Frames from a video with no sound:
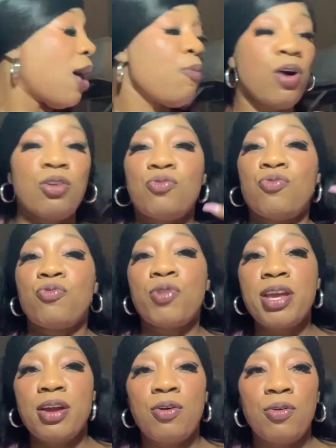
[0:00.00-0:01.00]
I want
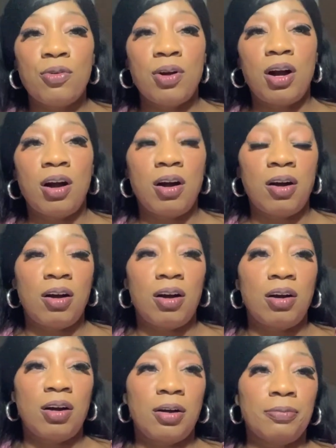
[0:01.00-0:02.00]
real uh, uh,
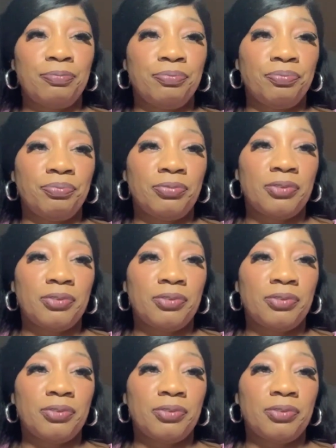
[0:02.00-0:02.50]
uh um,